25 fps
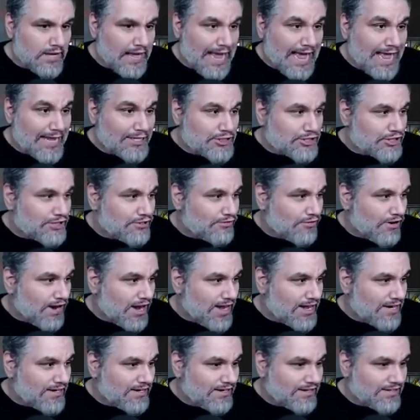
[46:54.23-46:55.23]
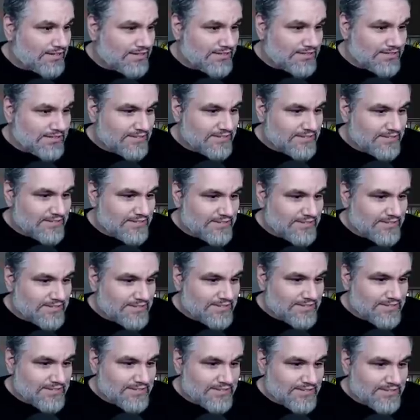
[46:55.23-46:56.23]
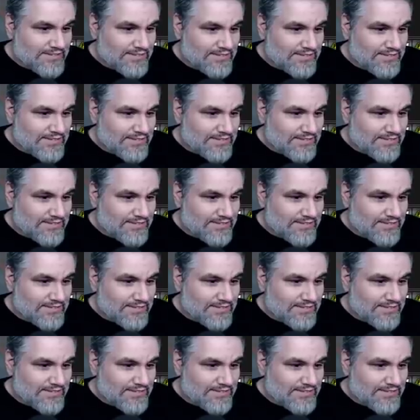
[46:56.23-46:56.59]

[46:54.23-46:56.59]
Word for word: Ashen Rider. That's pretty good.